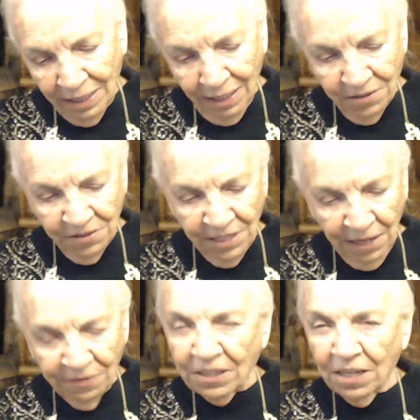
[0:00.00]
It's
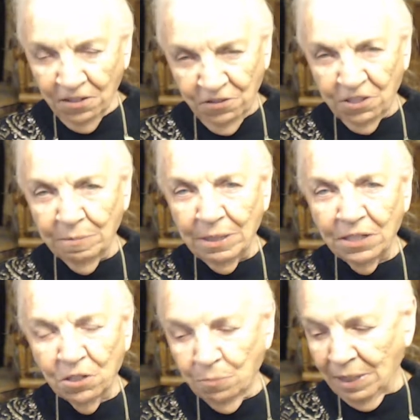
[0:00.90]
not the custom in
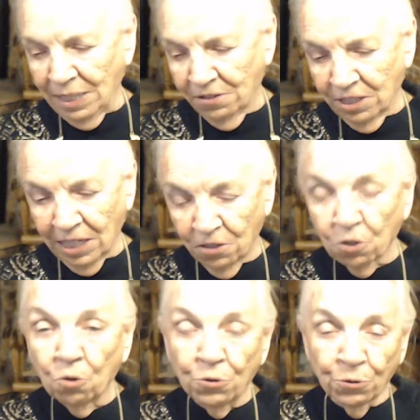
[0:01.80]
this place. And I
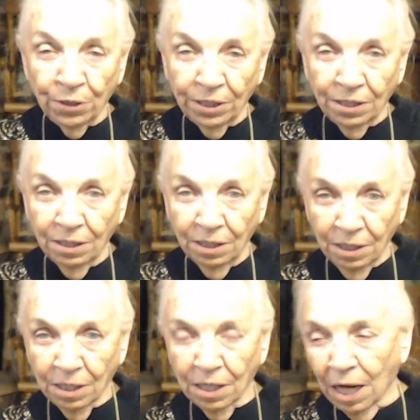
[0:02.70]
told you that
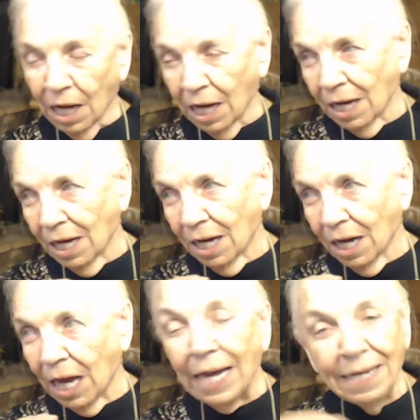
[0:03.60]

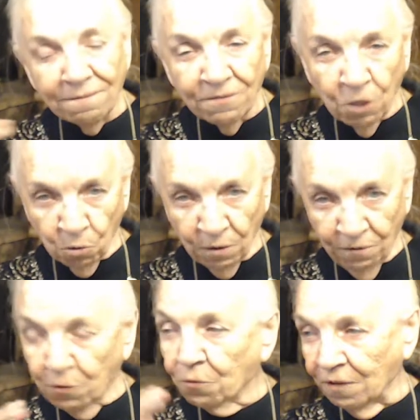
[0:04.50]
I have known a
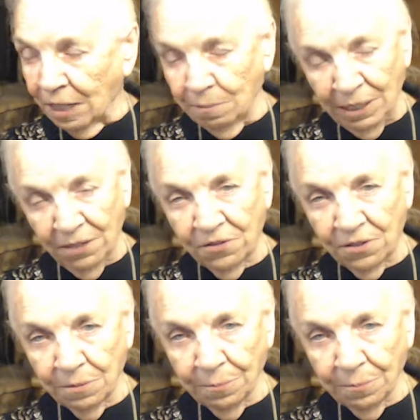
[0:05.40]
few families,